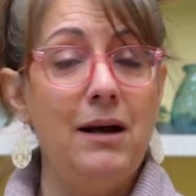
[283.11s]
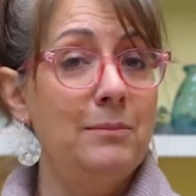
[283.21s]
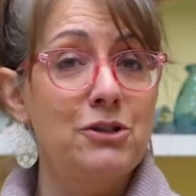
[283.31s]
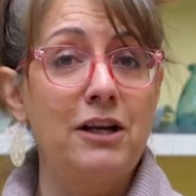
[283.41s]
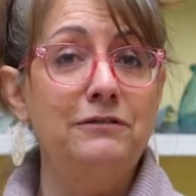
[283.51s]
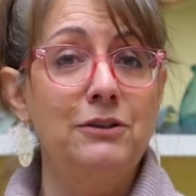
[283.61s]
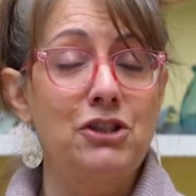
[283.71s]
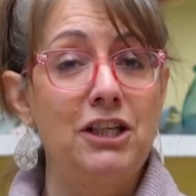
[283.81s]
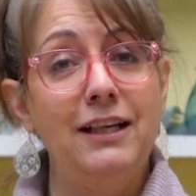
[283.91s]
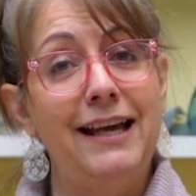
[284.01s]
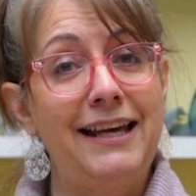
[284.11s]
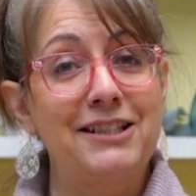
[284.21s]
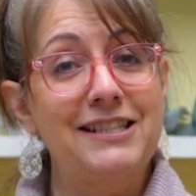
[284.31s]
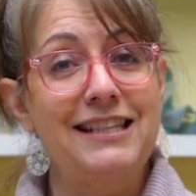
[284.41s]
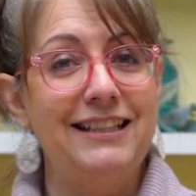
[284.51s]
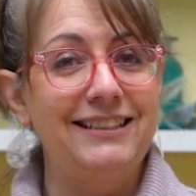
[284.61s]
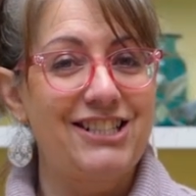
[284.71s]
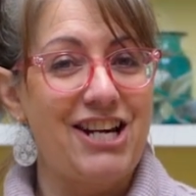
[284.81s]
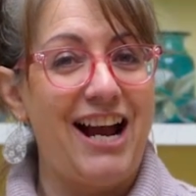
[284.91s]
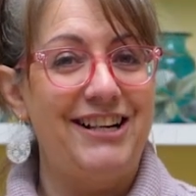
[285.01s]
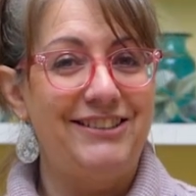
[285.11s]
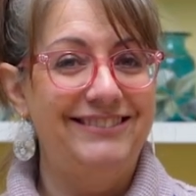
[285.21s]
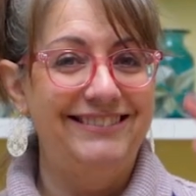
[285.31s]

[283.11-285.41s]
I'm Chef Lucia, and I'll see you. Ciao.